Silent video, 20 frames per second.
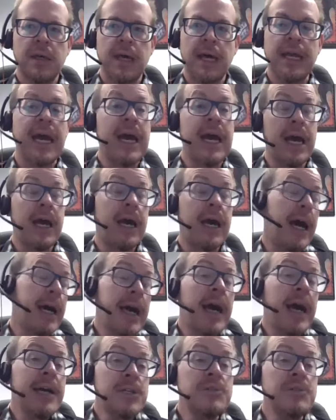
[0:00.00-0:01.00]
And
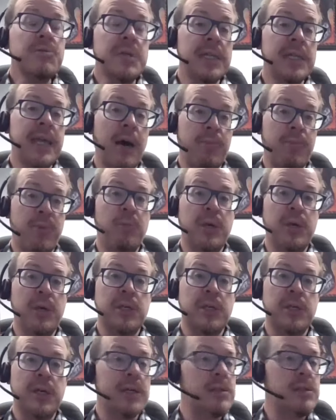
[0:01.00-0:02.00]
I do need that
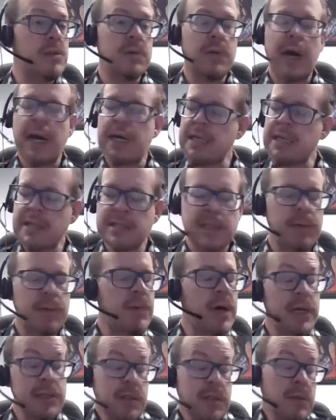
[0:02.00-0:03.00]
permission. I do. I
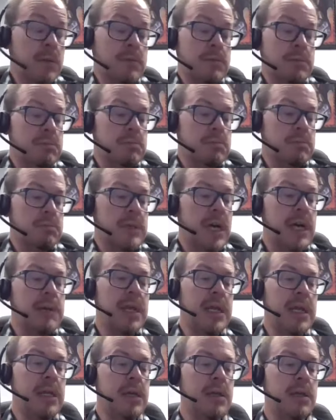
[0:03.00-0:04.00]
do. I
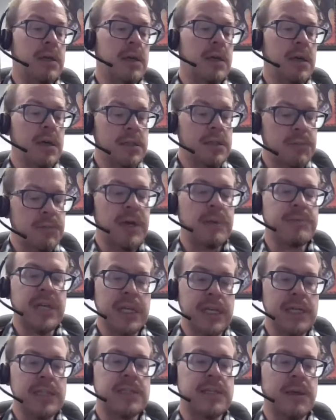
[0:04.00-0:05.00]
admit it. Sometimes
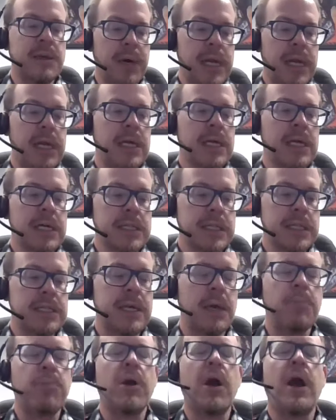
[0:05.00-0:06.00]
I need somebody to
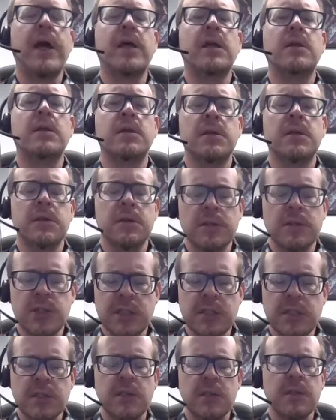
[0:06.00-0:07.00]
say, Brian,
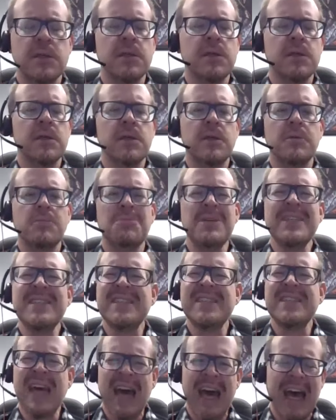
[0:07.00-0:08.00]
just be
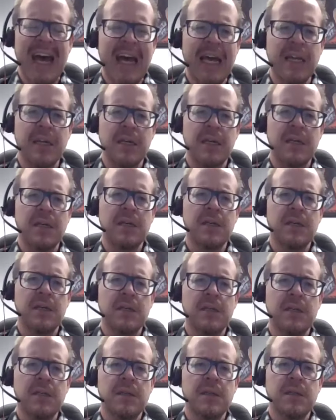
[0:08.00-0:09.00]
sad.
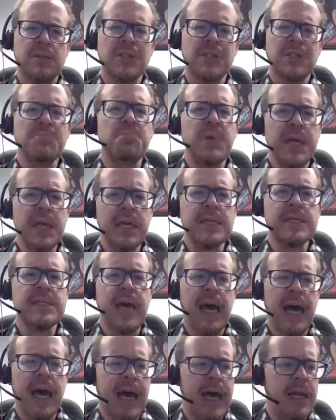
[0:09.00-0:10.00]
Just be
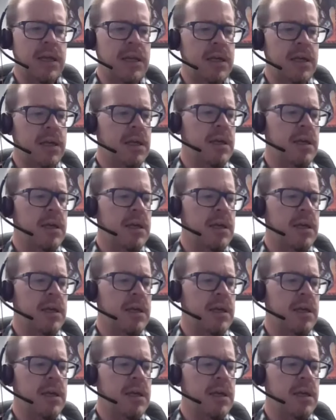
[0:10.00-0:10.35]
sad.